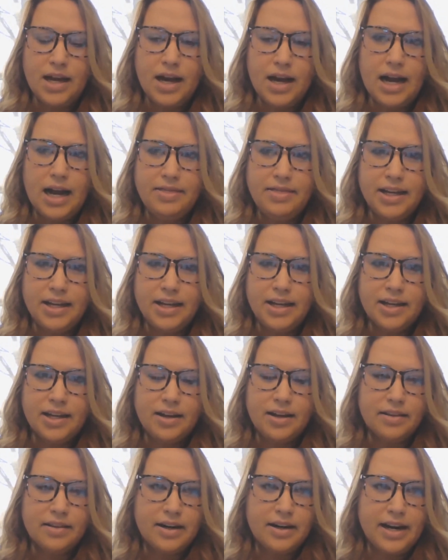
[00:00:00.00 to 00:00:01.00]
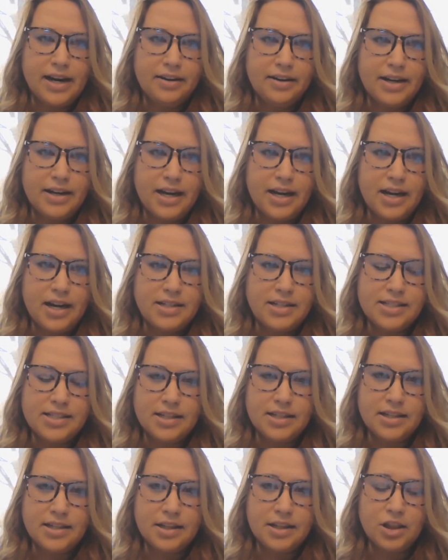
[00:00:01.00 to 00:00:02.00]
I think another area
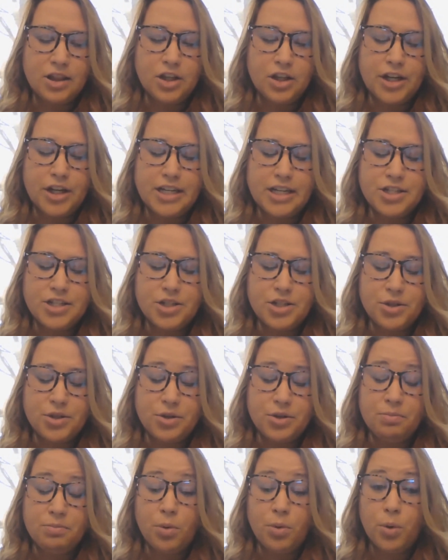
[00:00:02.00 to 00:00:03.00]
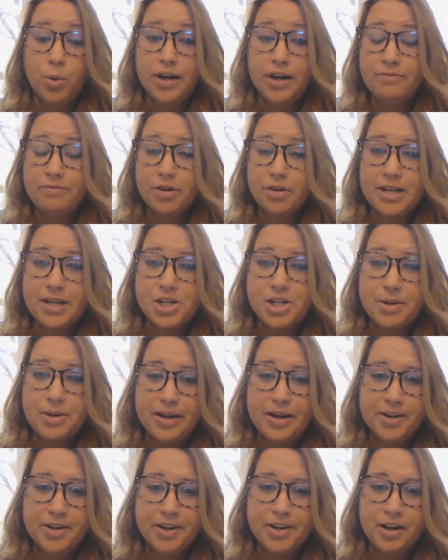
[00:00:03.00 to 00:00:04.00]
to look into more information
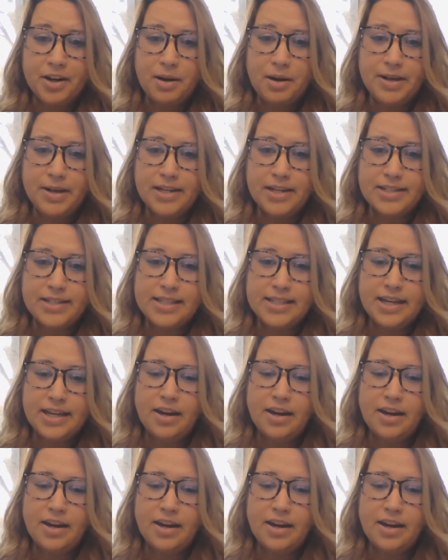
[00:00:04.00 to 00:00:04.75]
about ergonomics and